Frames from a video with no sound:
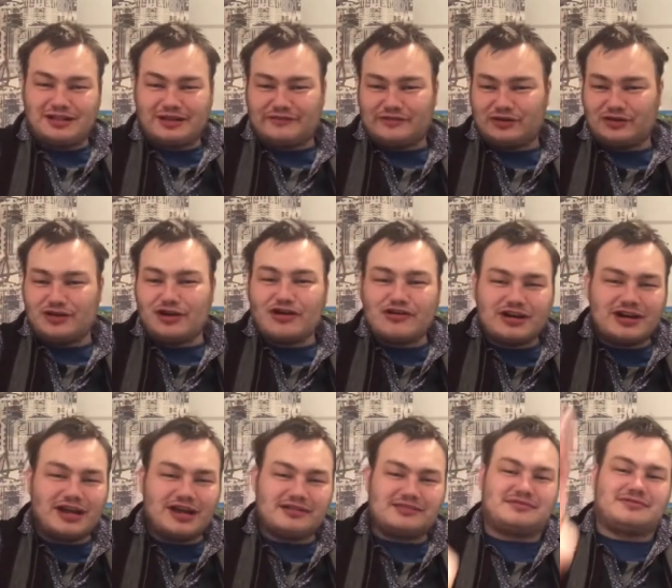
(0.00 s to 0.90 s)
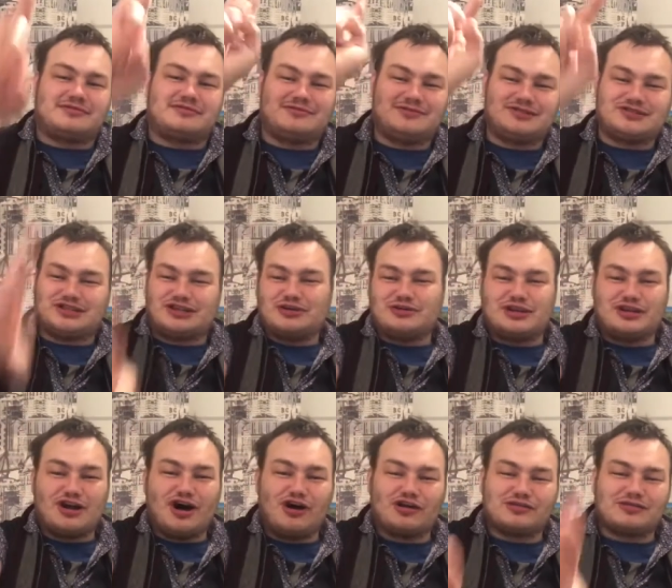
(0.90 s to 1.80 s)
if you're hearing this, which I know you're
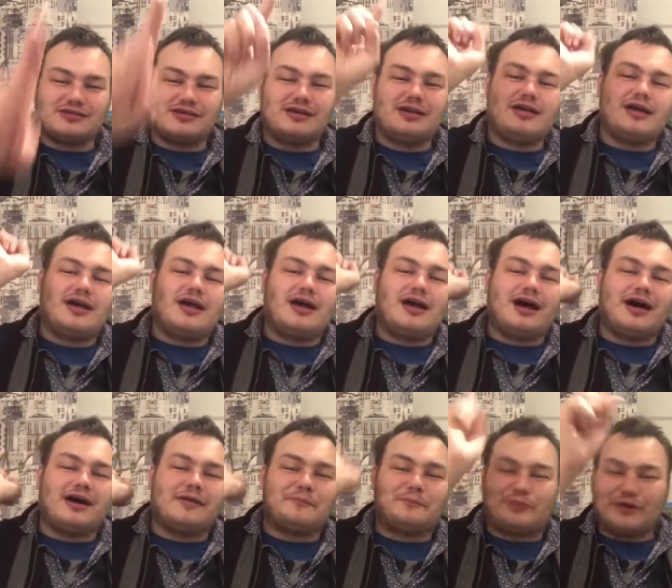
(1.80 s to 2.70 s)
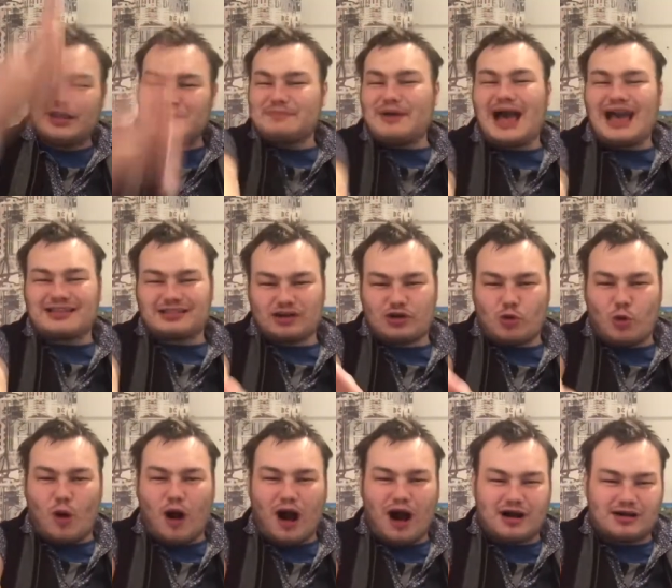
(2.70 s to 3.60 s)
not, bring back the
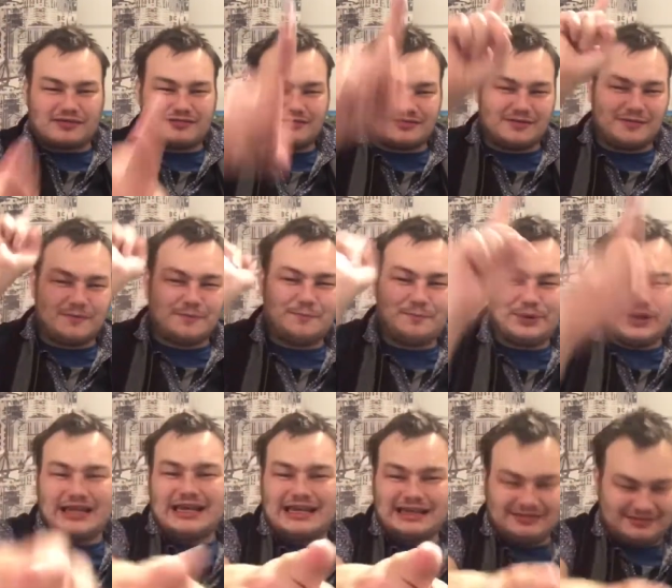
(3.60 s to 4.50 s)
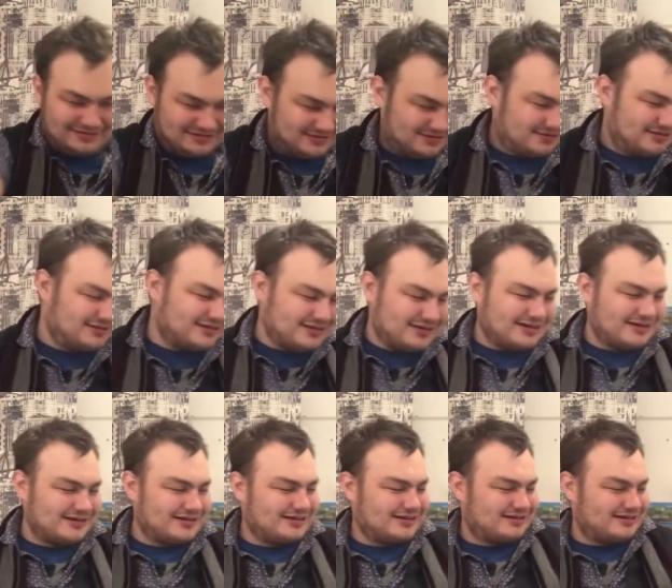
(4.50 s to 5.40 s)
quarks, please.
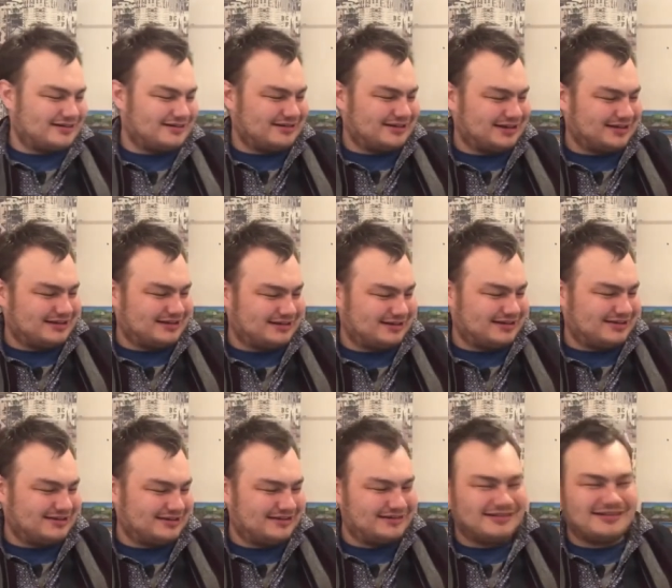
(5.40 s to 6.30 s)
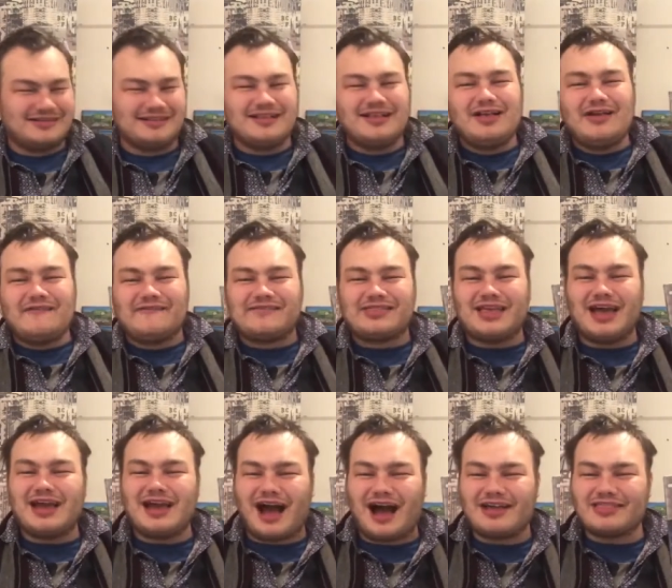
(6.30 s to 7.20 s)
I
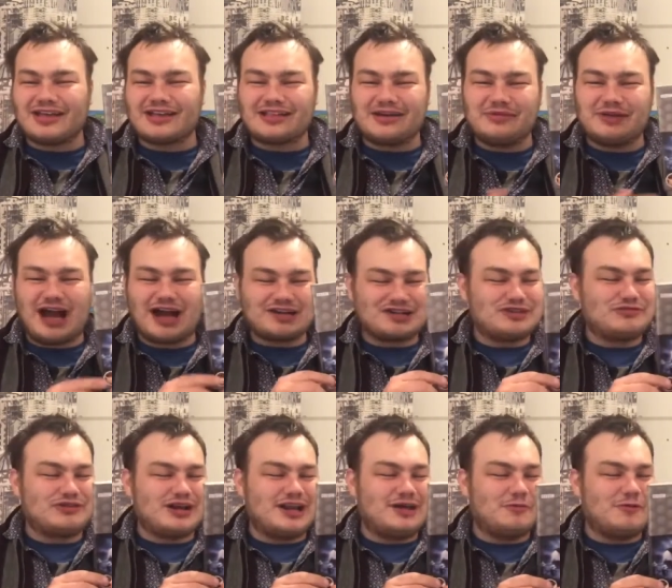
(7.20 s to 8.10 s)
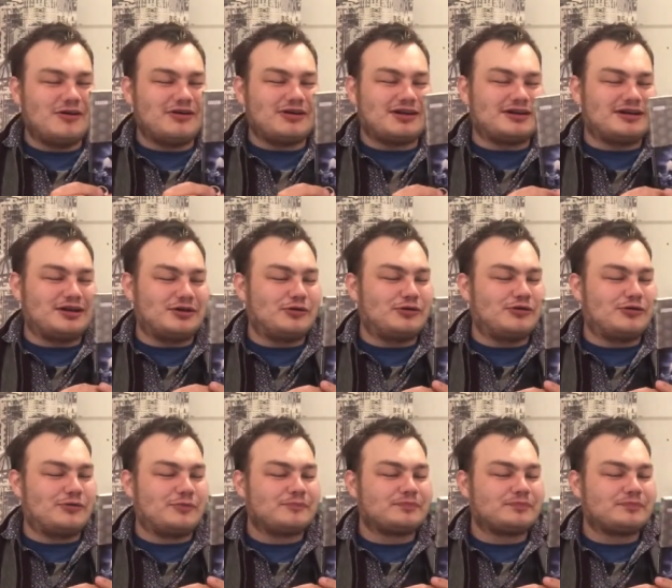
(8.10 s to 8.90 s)
think they would actually really work in New Who.